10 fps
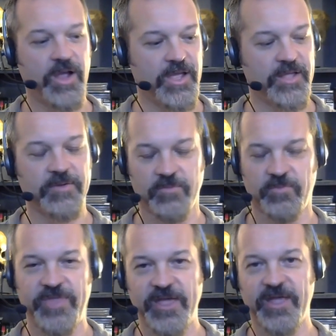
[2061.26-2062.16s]

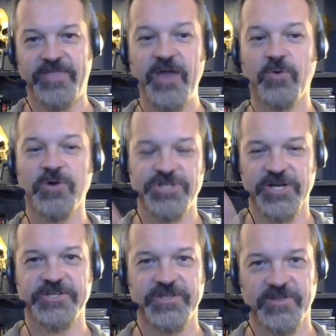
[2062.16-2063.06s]
they were
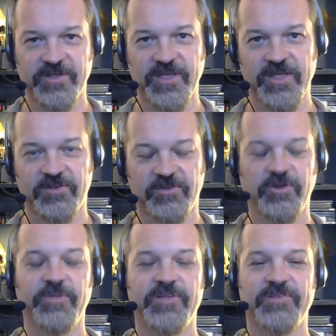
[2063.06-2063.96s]
judged
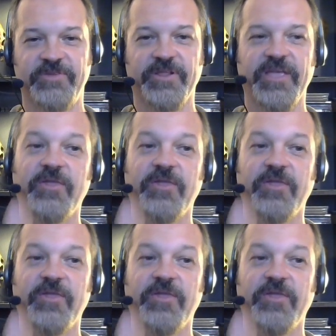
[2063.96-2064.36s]
extremely severely,